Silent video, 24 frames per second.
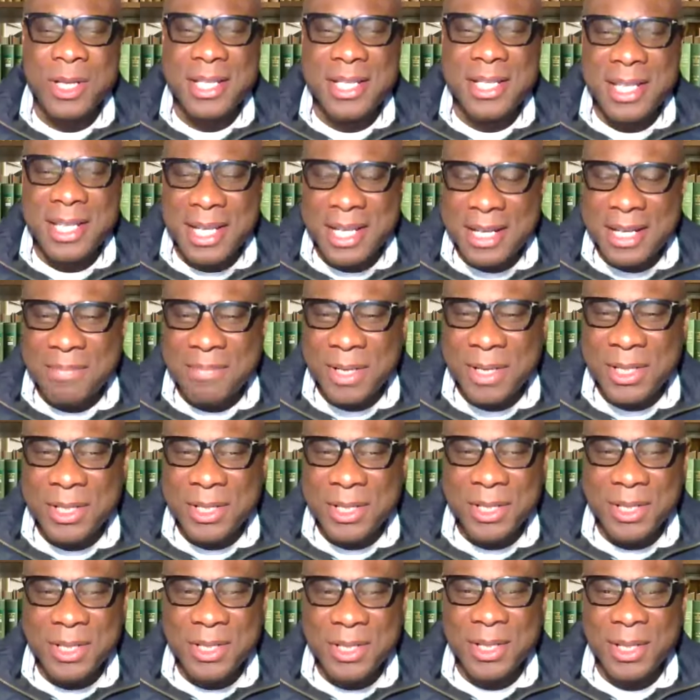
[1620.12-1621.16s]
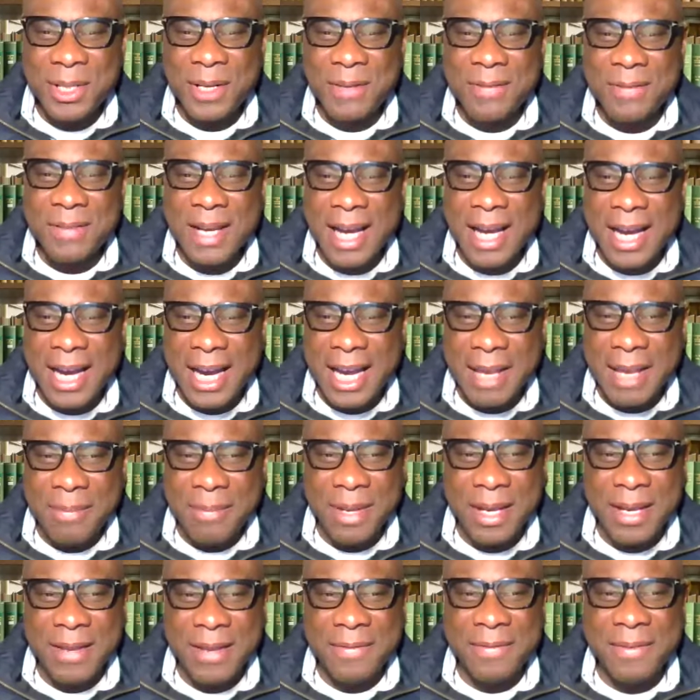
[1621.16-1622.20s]
So the stated mission of the
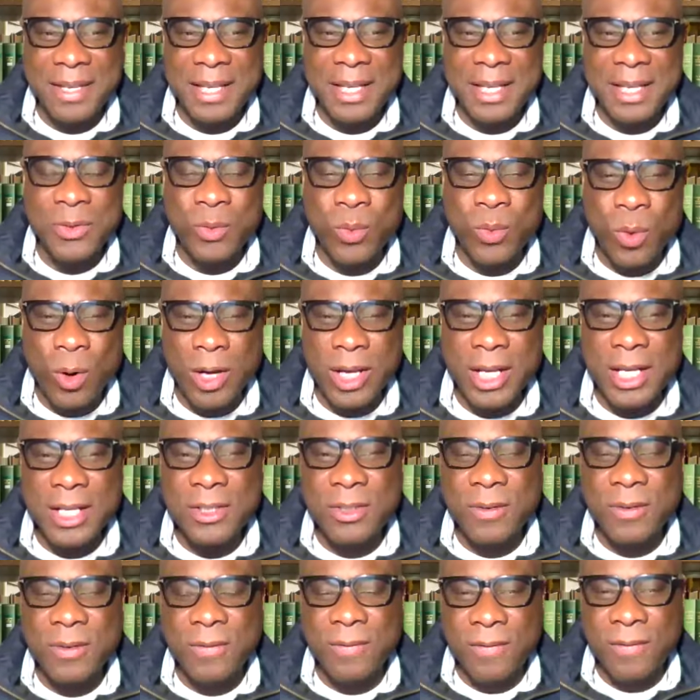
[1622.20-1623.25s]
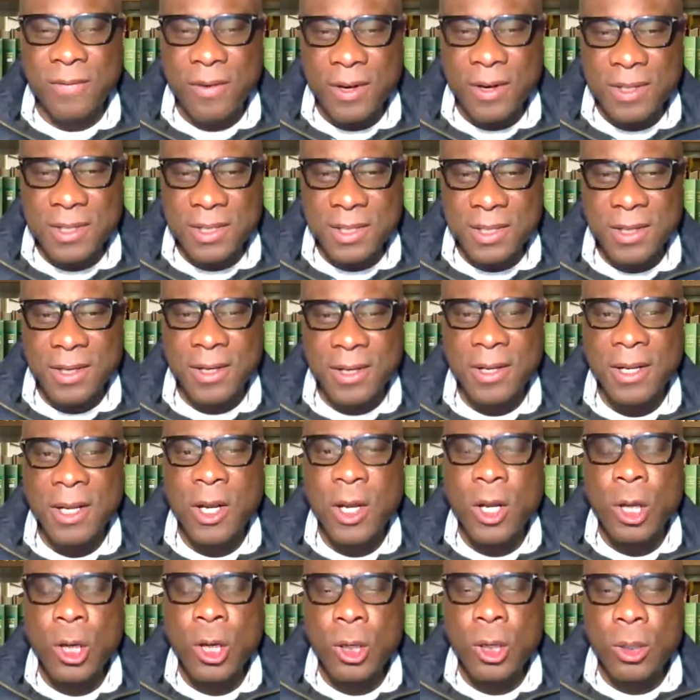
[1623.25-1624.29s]
IMF is working to foster
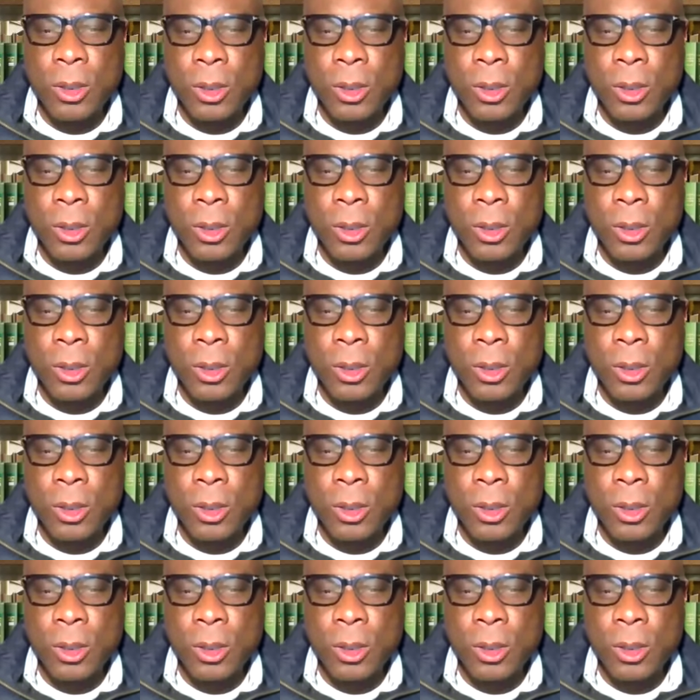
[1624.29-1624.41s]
